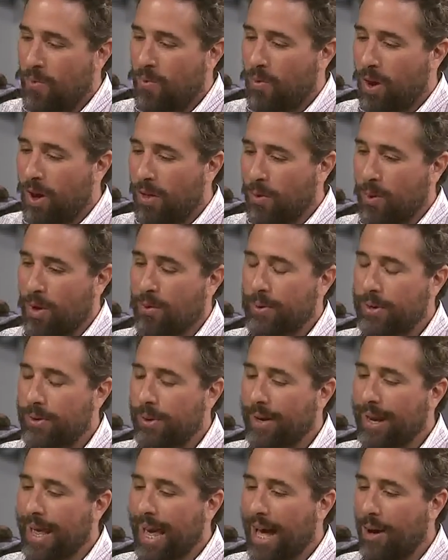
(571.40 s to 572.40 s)
all the work we're
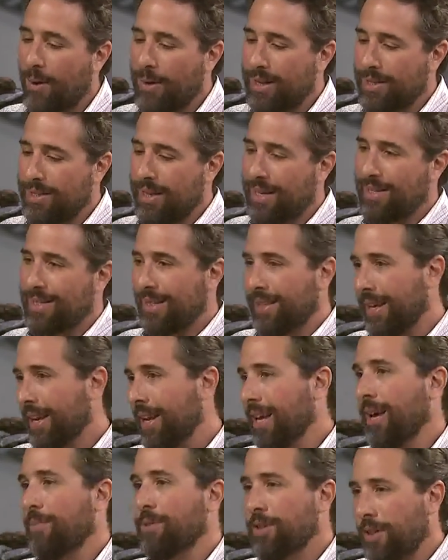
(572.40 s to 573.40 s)
doing now is, is
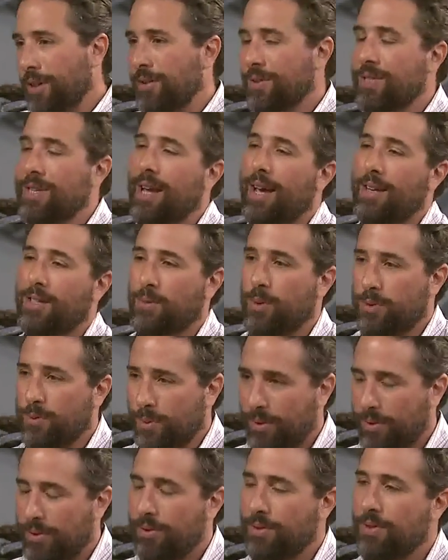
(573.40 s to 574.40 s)
leading up to those tests, which
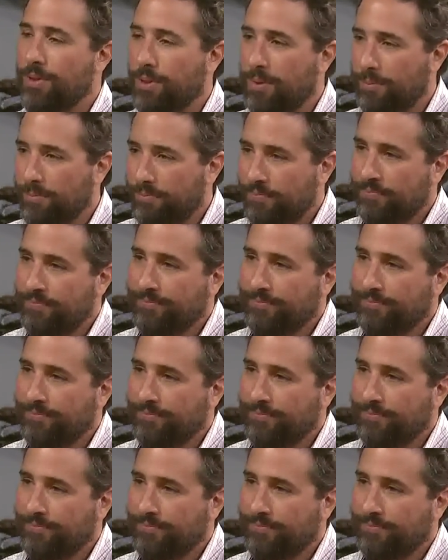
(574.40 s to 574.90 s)
we'll do soon.